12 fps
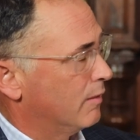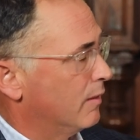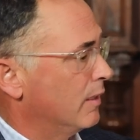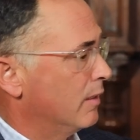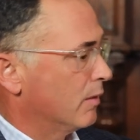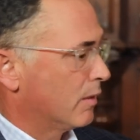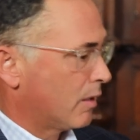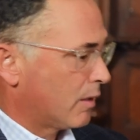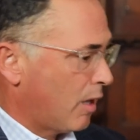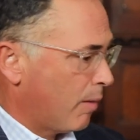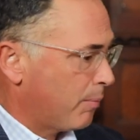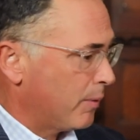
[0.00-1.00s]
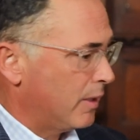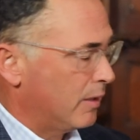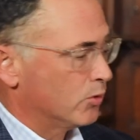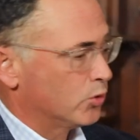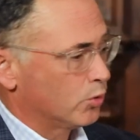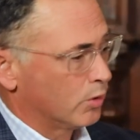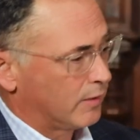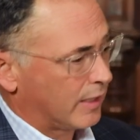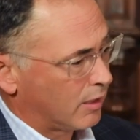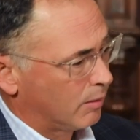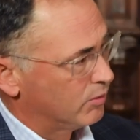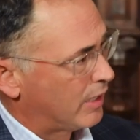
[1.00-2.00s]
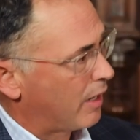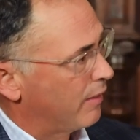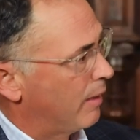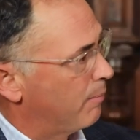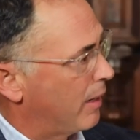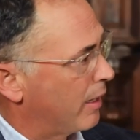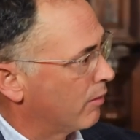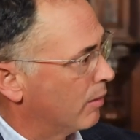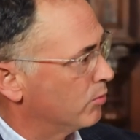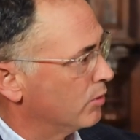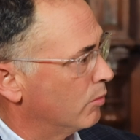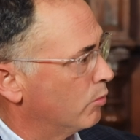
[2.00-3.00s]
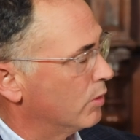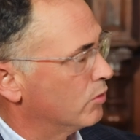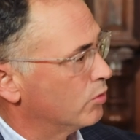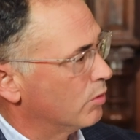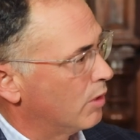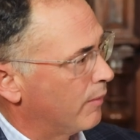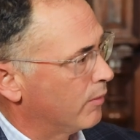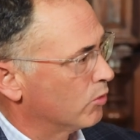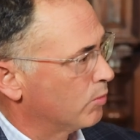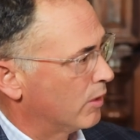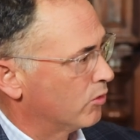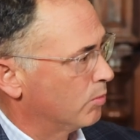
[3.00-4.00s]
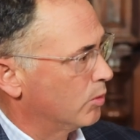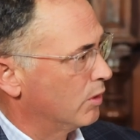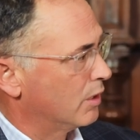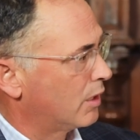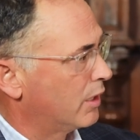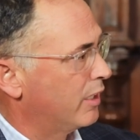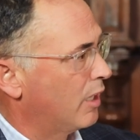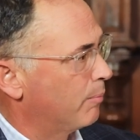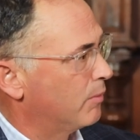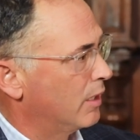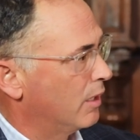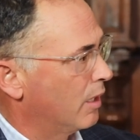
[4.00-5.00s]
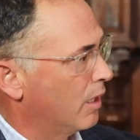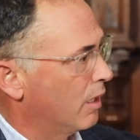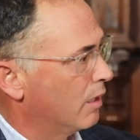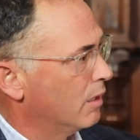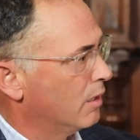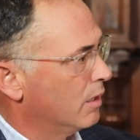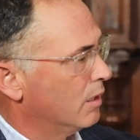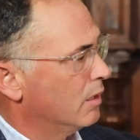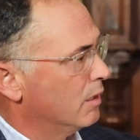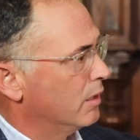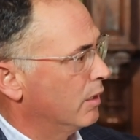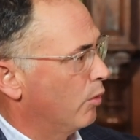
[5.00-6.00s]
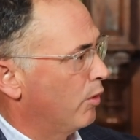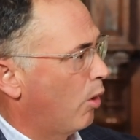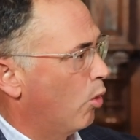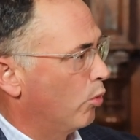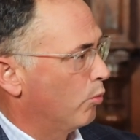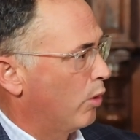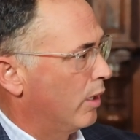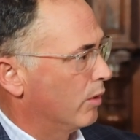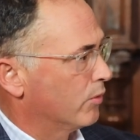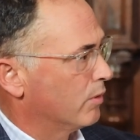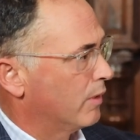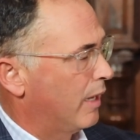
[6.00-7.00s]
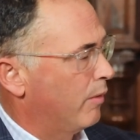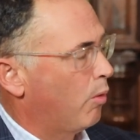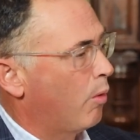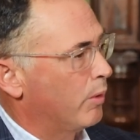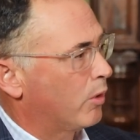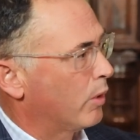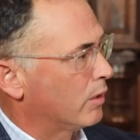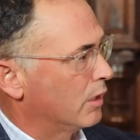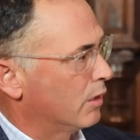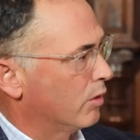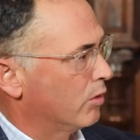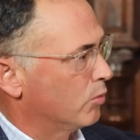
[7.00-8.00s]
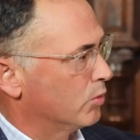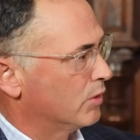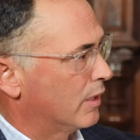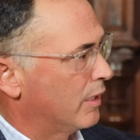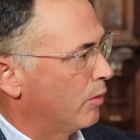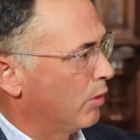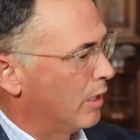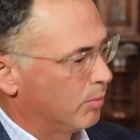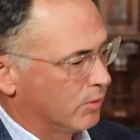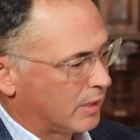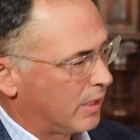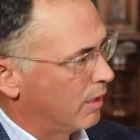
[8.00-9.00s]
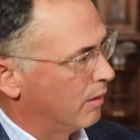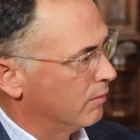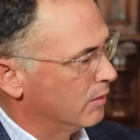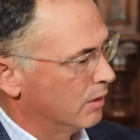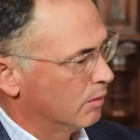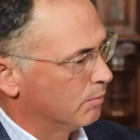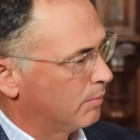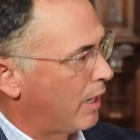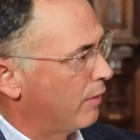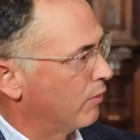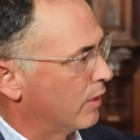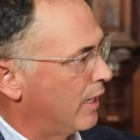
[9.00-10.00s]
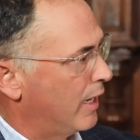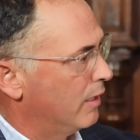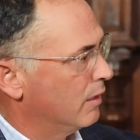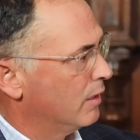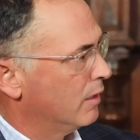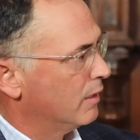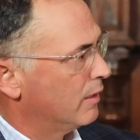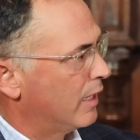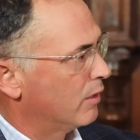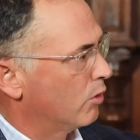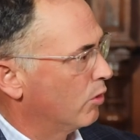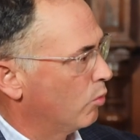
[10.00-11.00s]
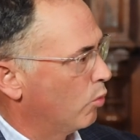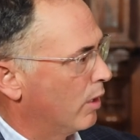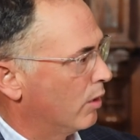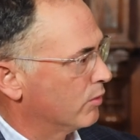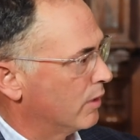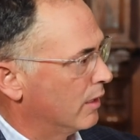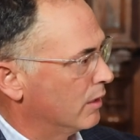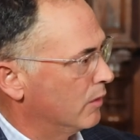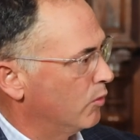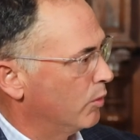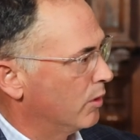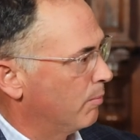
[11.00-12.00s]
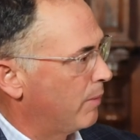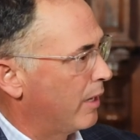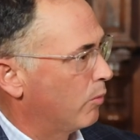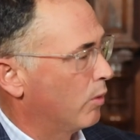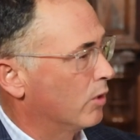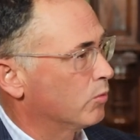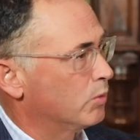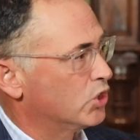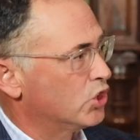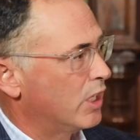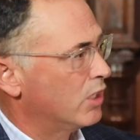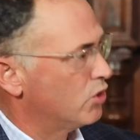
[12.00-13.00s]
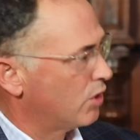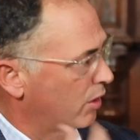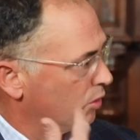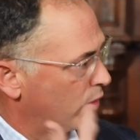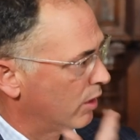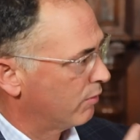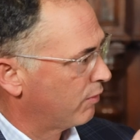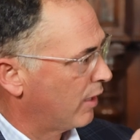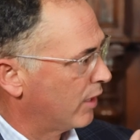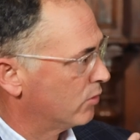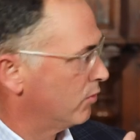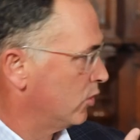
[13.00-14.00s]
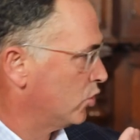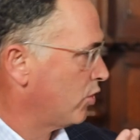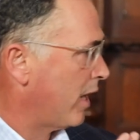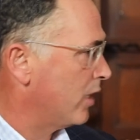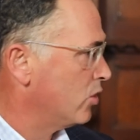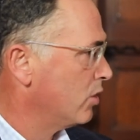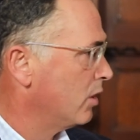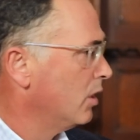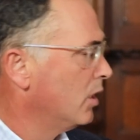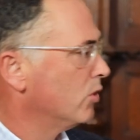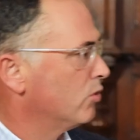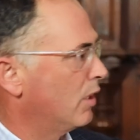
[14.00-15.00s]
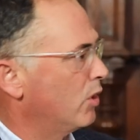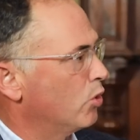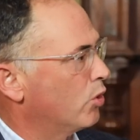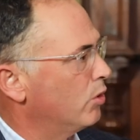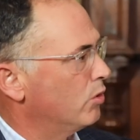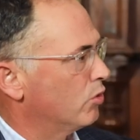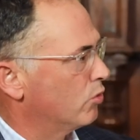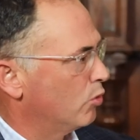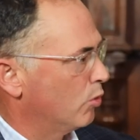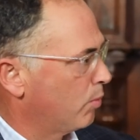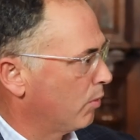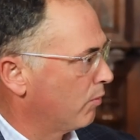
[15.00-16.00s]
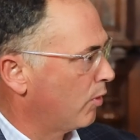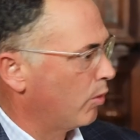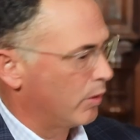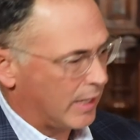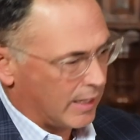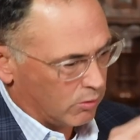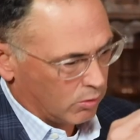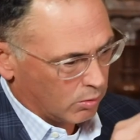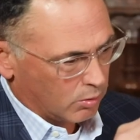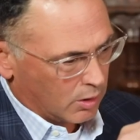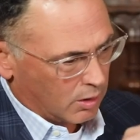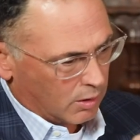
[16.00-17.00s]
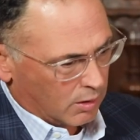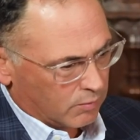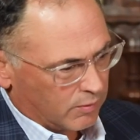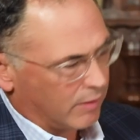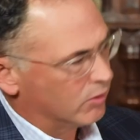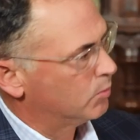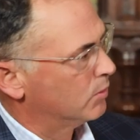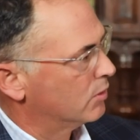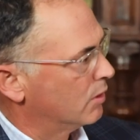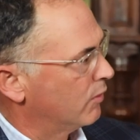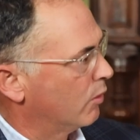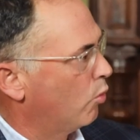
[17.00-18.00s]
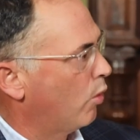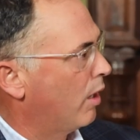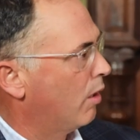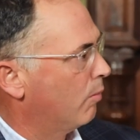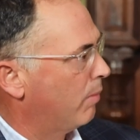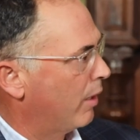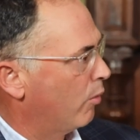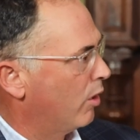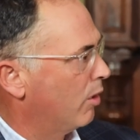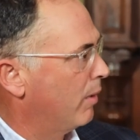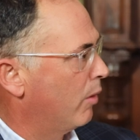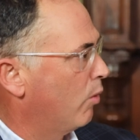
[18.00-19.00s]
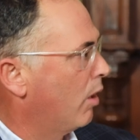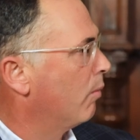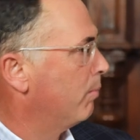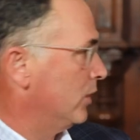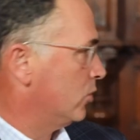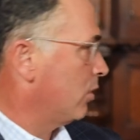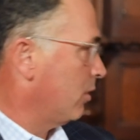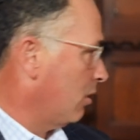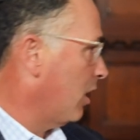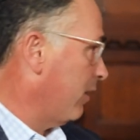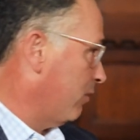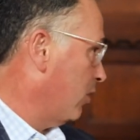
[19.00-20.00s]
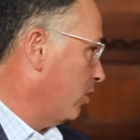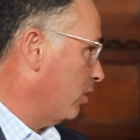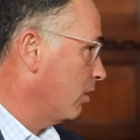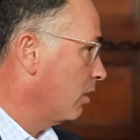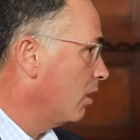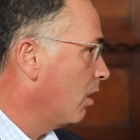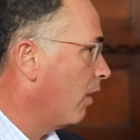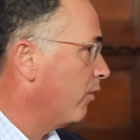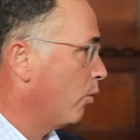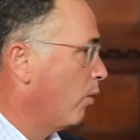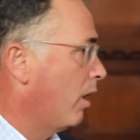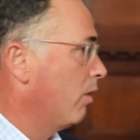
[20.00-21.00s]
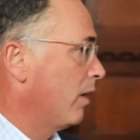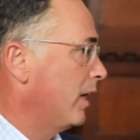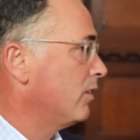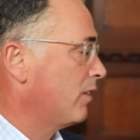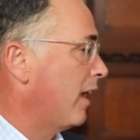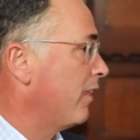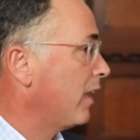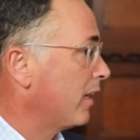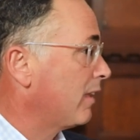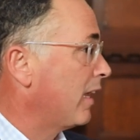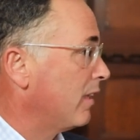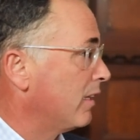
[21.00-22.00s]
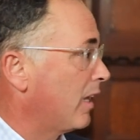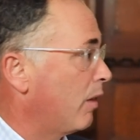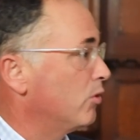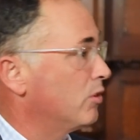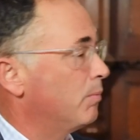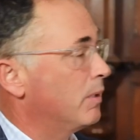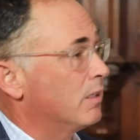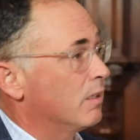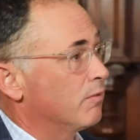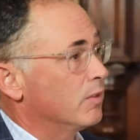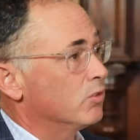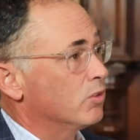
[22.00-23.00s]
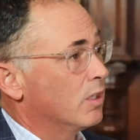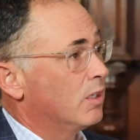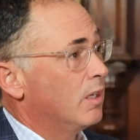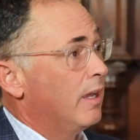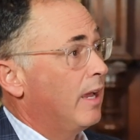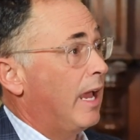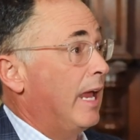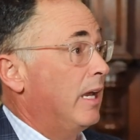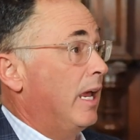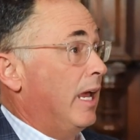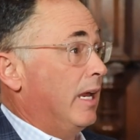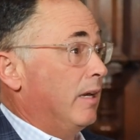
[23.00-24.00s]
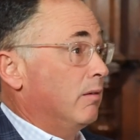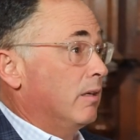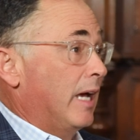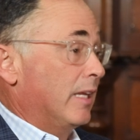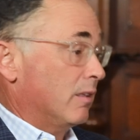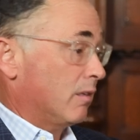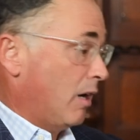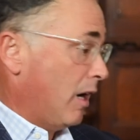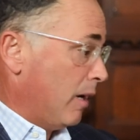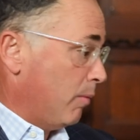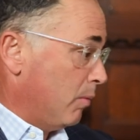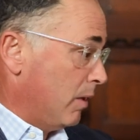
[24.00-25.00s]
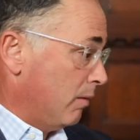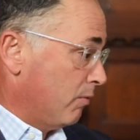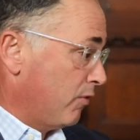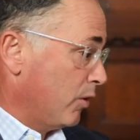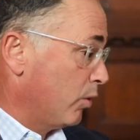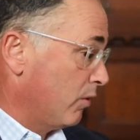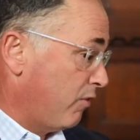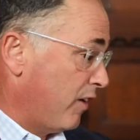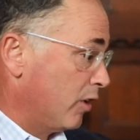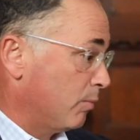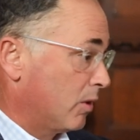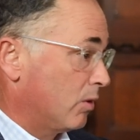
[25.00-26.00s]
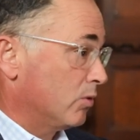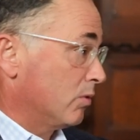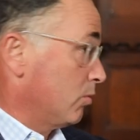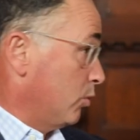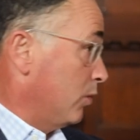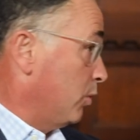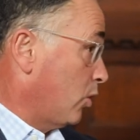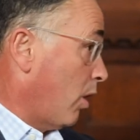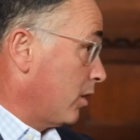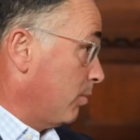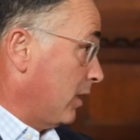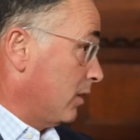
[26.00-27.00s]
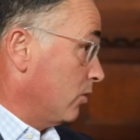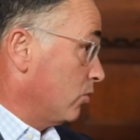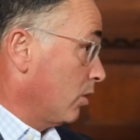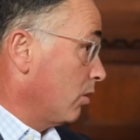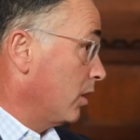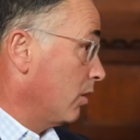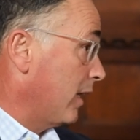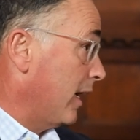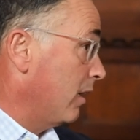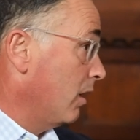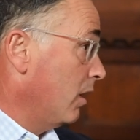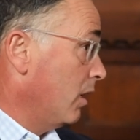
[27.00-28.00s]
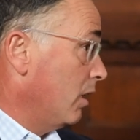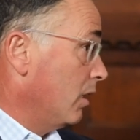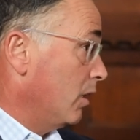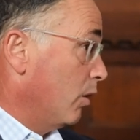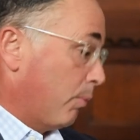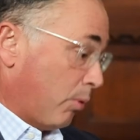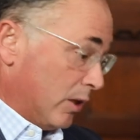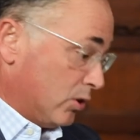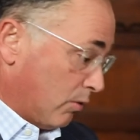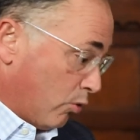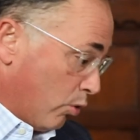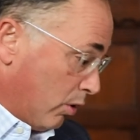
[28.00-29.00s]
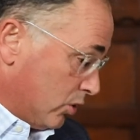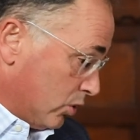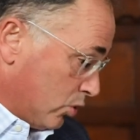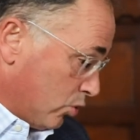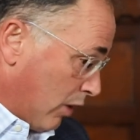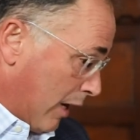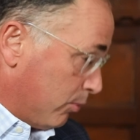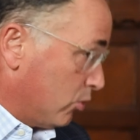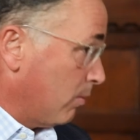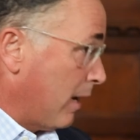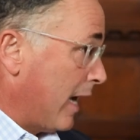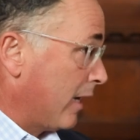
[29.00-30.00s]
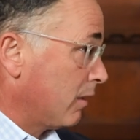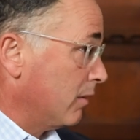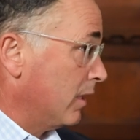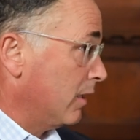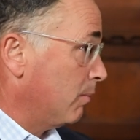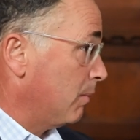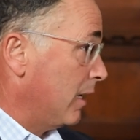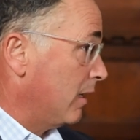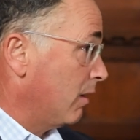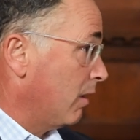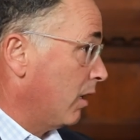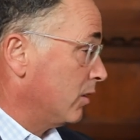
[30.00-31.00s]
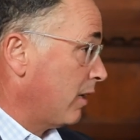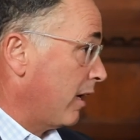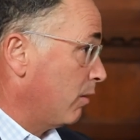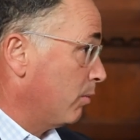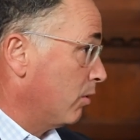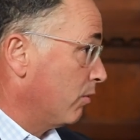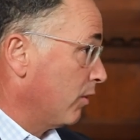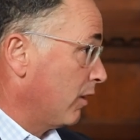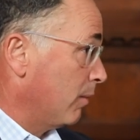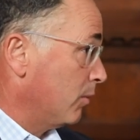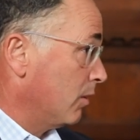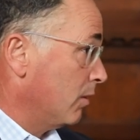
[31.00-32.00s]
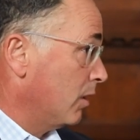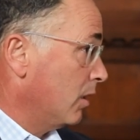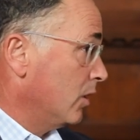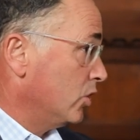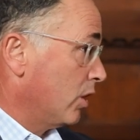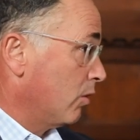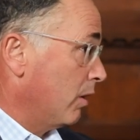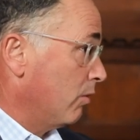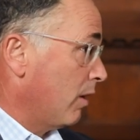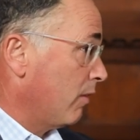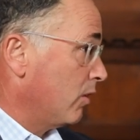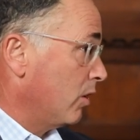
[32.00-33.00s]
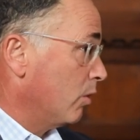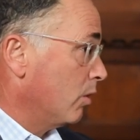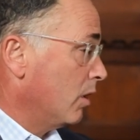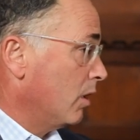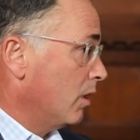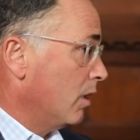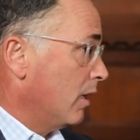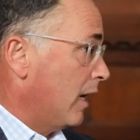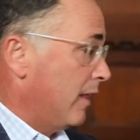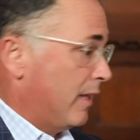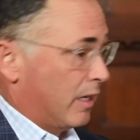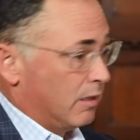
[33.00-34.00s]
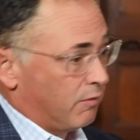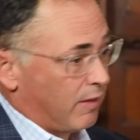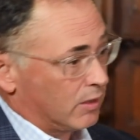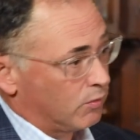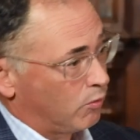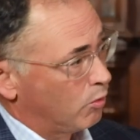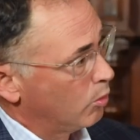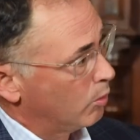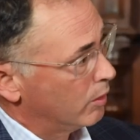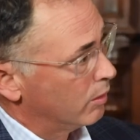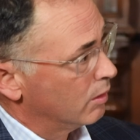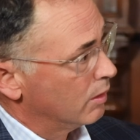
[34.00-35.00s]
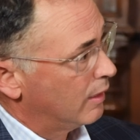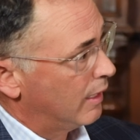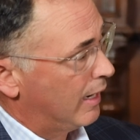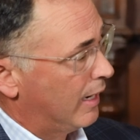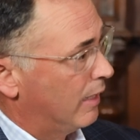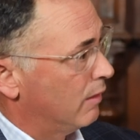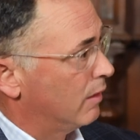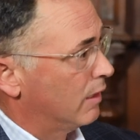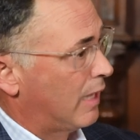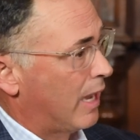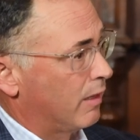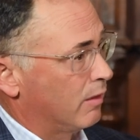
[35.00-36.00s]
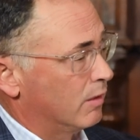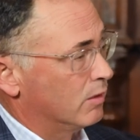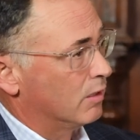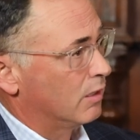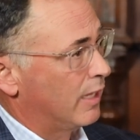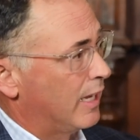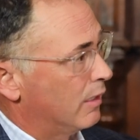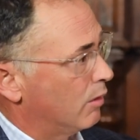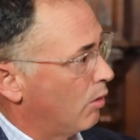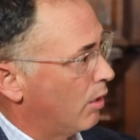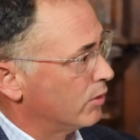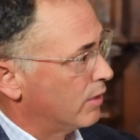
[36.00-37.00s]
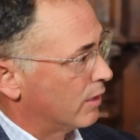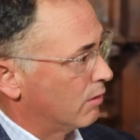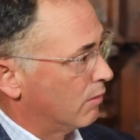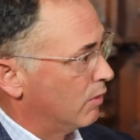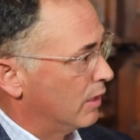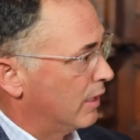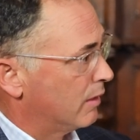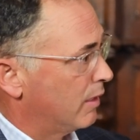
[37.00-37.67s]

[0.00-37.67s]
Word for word: the company sort of that comes out of that bankruptcy would still have the responsibility to clean up the, uh, you know, the old wells. And what we quickly learned was that they were able to kind of, you know, bifurcate, take the good wells and leave you with the bad wells, which changed the underwriting philosophy and strategy. So then you couldn't just do a portfolio; you had to do very specific well by well by well based on the livelihood yep. of the well, right? So I think I think that was a big difference. And, and at the time, I mean, Fieldwood failed because we, we talked about this earlier that you know the price of oil just dropped dramatically and it made it untenable for them to generate revenue. And now you fast forward, and a lot of the delayed loss activity that